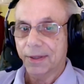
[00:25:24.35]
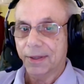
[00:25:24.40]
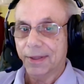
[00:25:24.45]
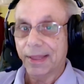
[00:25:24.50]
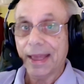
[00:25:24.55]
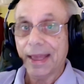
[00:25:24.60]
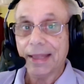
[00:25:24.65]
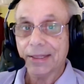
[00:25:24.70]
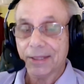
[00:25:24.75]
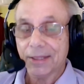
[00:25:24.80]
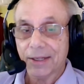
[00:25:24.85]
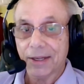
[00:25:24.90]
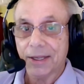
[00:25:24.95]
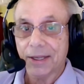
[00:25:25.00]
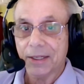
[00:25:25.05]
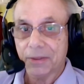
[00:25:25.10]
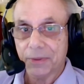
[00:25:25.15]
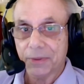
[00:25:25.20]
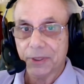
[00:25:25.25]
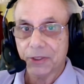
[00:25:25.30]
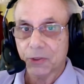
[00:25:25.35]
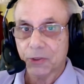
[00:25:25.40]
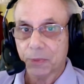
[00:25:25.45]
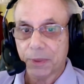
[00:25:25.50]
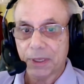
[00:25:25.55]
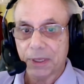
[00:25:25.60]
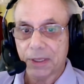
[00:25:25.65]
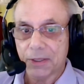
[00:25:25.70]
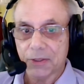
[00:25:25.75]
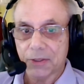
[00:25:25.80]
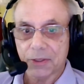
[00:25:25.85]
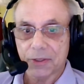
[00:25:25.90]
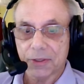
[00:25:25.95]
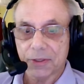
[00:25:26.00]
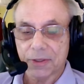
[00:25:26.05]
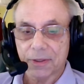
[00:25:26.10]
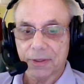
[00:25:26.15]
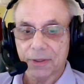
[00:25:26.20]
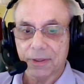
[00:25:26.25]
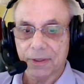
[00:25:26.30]
that kind of expense
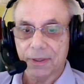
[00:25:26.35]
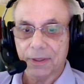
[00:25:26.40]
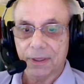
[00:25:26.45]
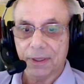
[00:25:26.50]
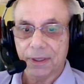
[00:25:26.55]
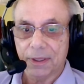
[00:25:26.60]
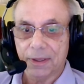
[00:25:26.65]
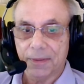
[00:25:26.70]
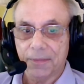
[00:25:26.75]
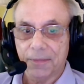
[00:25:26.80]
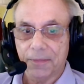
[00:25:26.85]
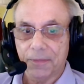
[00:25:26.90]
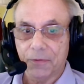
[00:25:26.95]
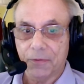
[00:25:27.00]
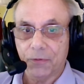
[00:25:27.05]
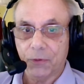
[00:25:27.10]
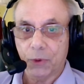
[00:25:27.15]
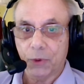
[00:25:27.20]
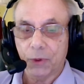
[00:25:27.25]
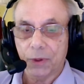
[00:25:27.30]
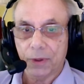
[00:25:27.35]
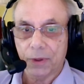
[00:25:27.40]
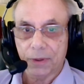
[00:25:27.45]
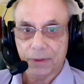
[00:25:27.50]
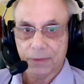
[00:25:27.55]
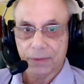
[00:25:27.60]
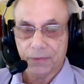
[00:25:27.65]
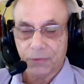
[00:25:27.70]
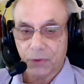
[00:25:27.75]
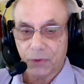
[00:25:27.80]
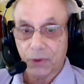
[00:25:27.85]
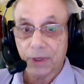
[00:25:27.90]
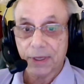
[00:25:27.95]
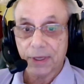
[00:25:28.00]
for